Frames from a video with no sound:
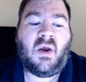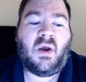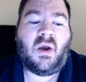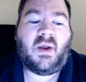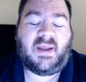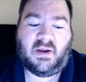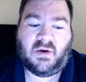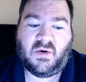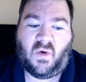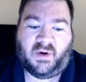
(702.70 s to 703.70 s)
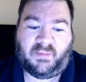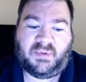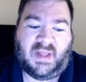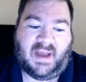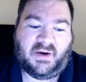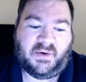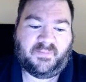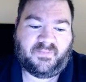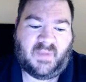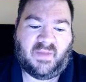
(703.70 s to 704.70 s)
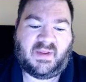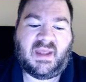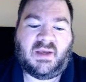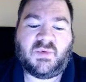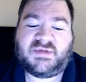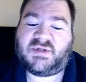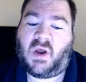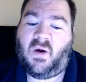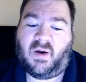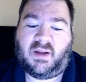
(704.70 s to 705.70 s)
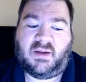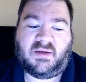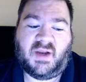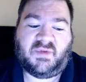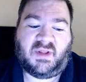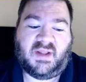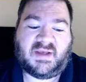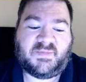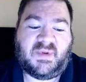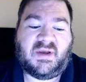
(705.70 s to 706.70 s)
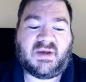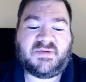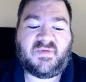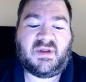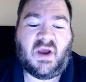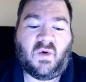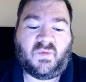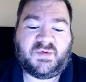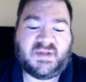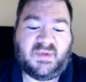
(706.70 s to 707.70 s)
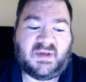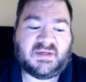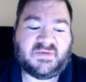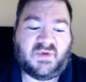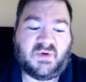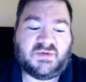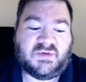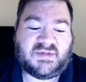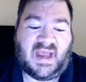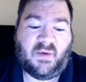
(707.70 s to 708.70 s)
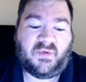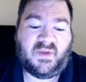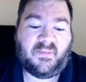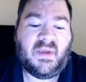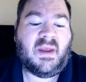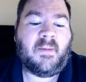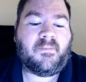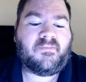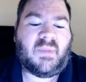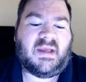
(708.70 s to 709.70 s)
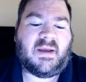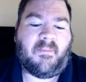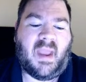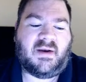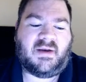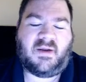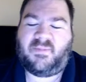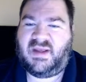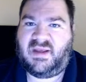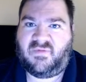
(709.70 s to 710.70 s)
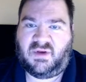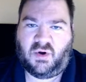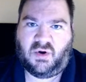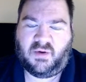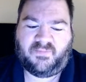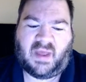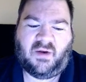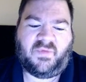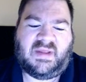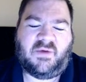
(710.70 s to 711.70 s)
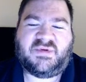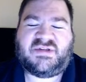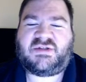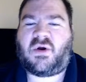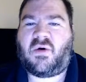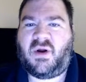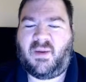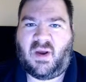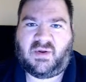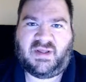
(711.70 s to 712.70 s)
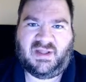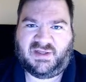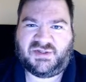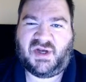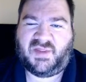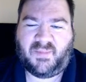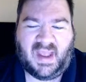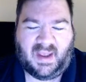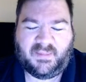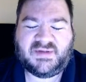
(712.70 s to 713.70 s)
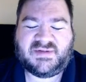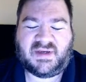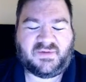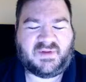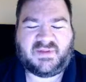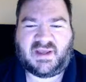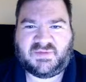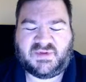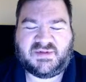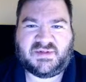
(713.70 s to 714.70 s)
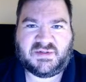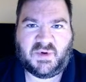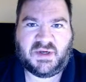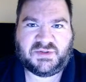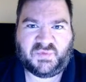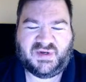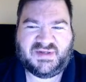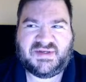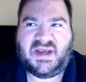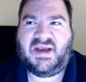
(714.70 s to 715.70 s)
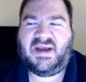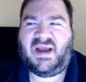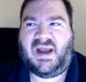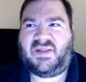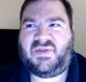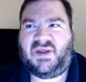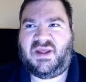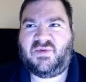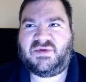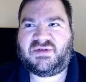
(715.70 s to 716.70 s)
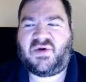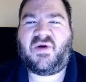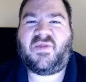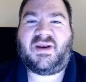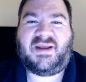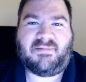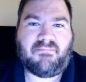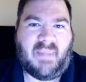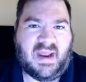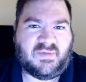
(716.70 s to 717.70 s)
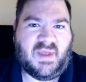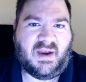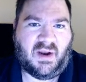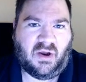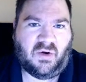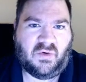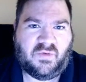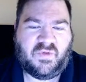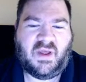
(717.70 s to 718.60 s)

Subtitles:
here on a platter." And the king was sorry. Nevertheless, because of the oaths and because of those who sat with him, he commanded it be given her. I don't think he was sorry about killing John the Baptist. I don't think that's what the situation was. I think he was sorry that he had made that oath,